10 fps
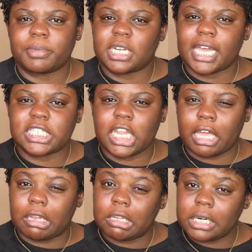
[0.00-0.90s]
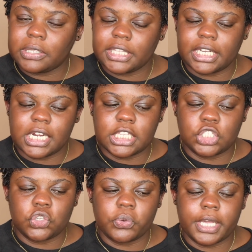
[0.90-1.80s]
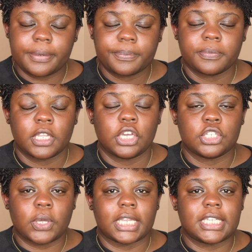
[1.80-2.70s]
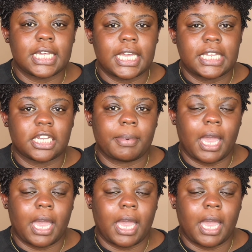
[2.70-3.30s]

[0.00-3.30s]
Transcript: but it has like a little thickness to it. So I did end up